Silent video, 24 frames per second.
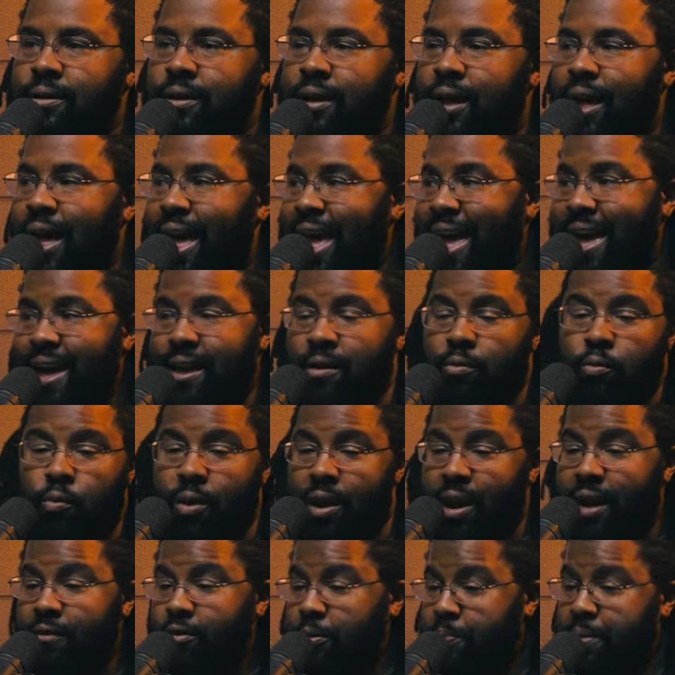And
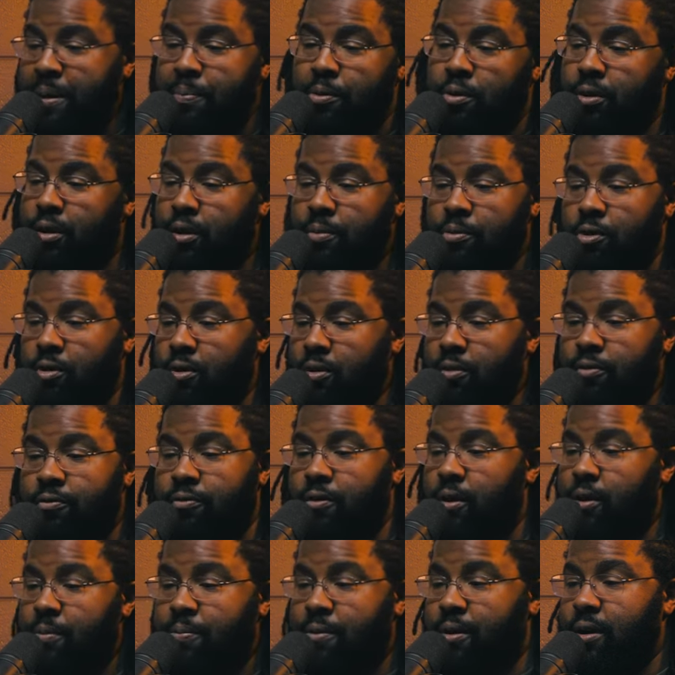whenever people and communities fall
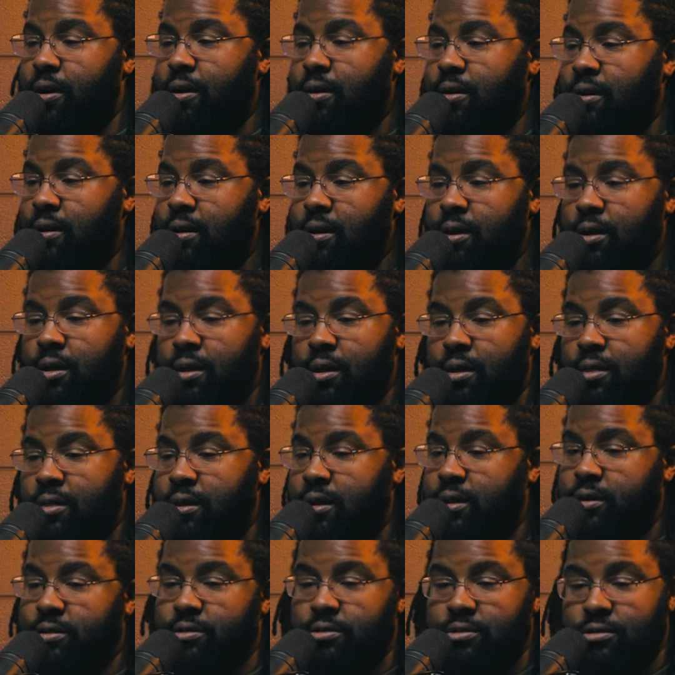apart,
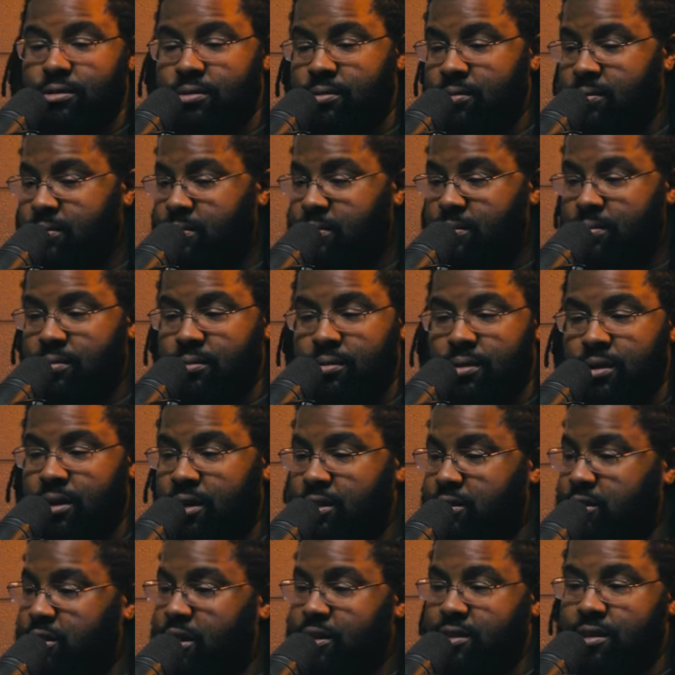there's
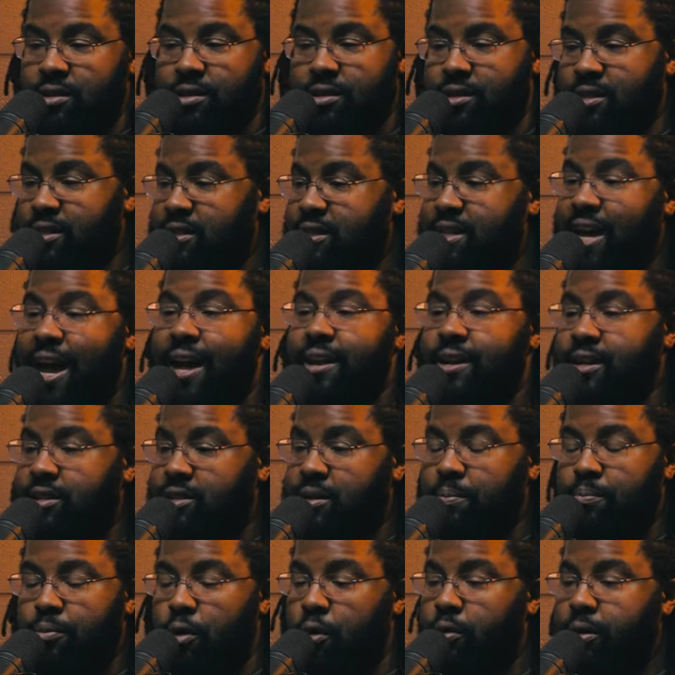injustice and sadness and
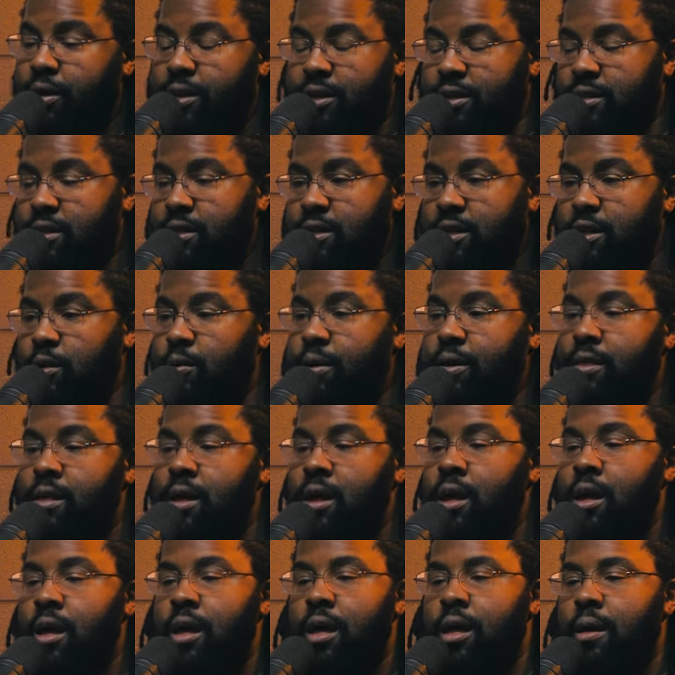brokenness to deal with.
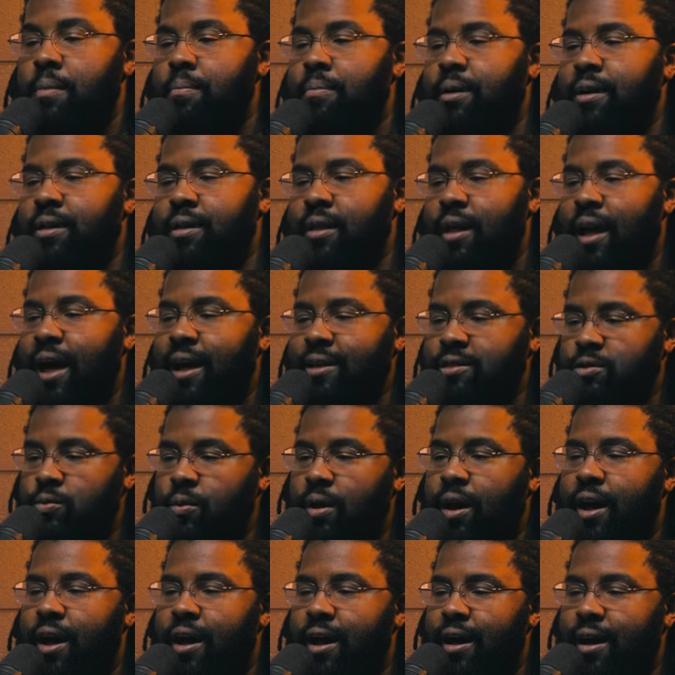But that's
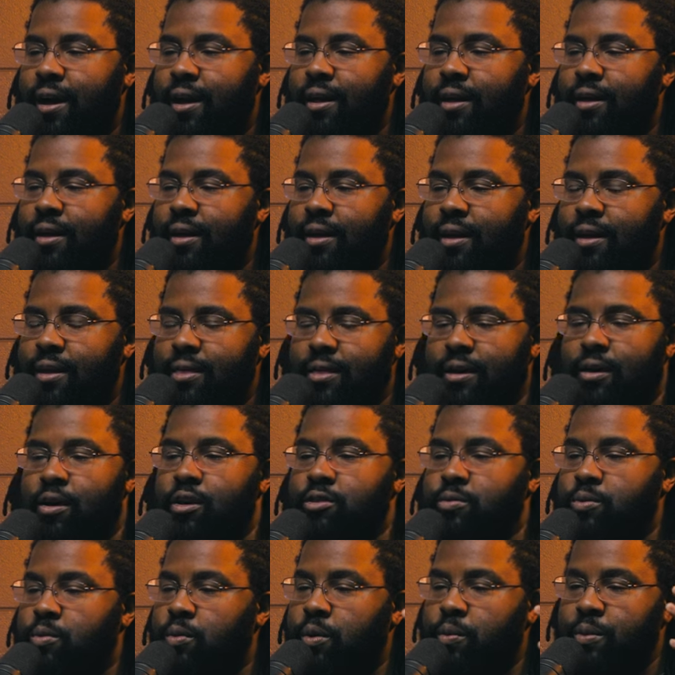why in the
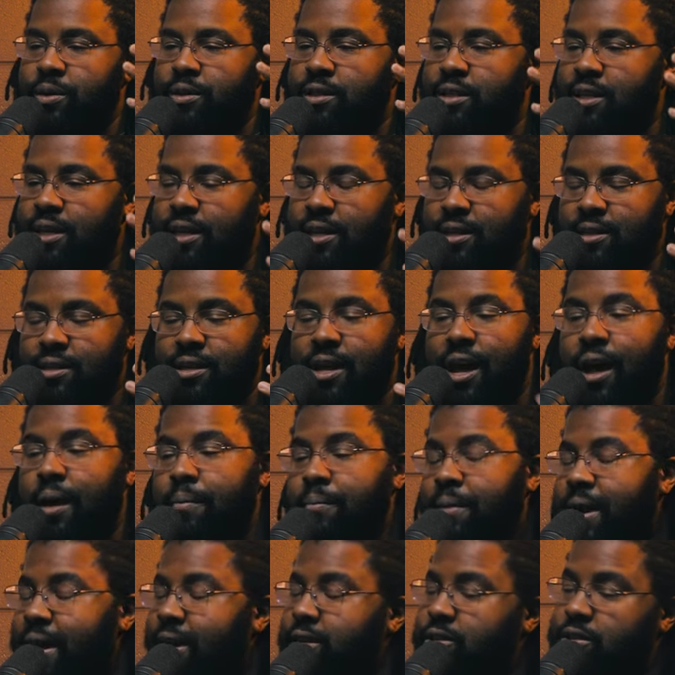gospel what we see is not
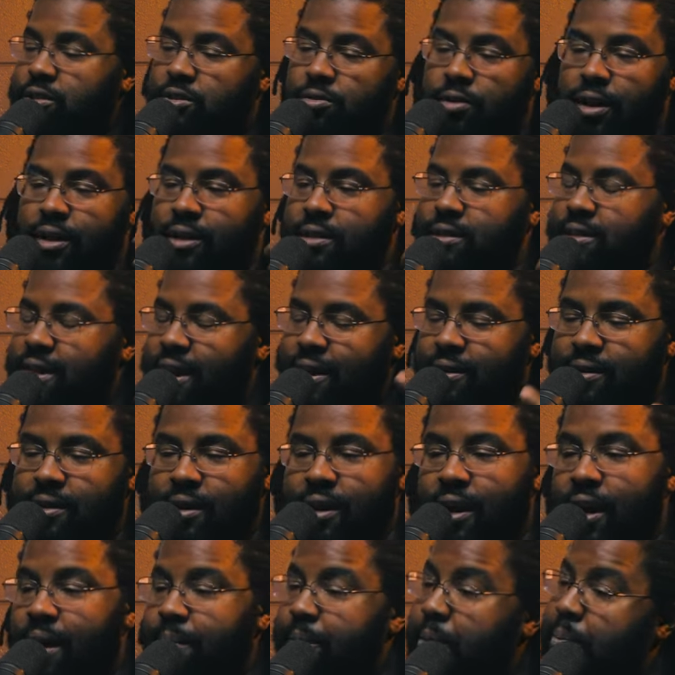man just reconciled to
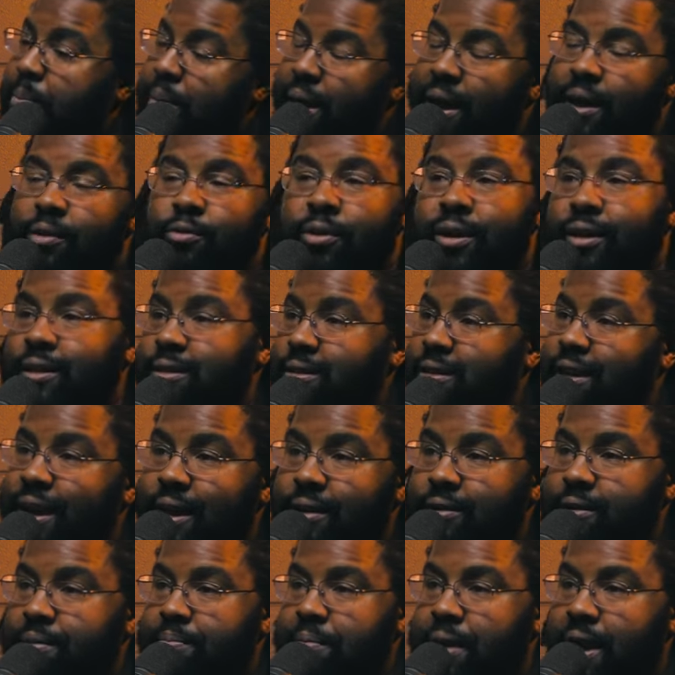God, but man reconciled
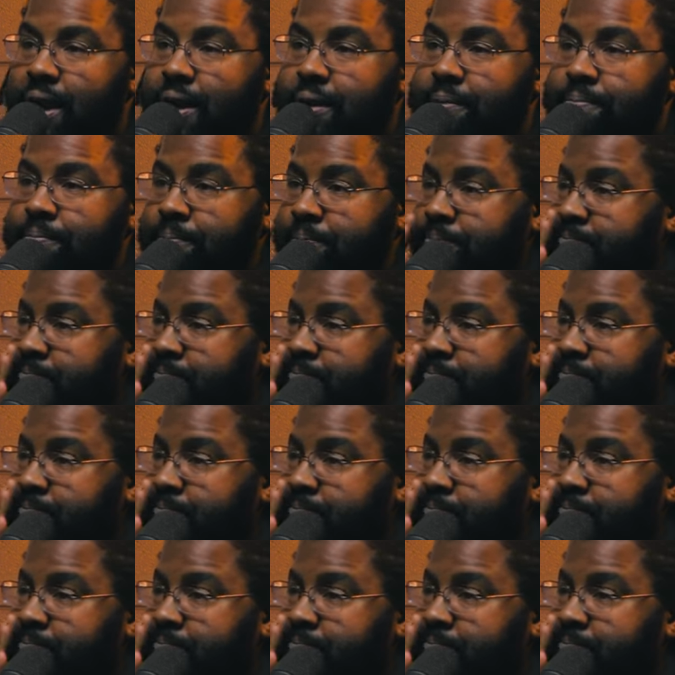to man. Mm-hmm.